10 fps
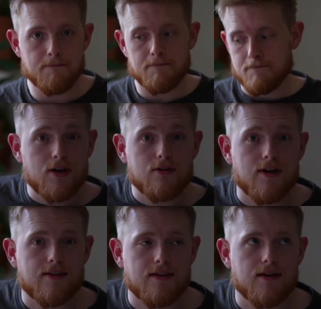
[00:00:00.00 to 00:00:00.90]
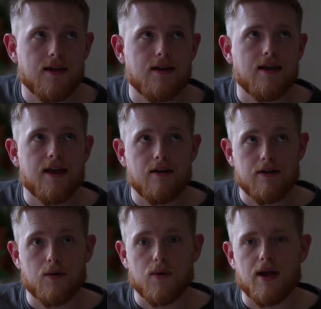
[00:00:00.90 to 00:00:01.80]
If you're interested in
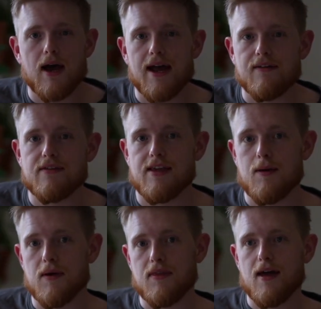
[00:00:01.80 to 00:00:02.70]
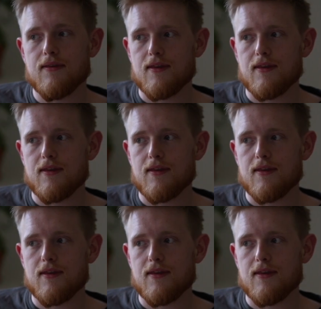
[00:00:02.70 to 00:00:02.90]
hearing what I have to say about that,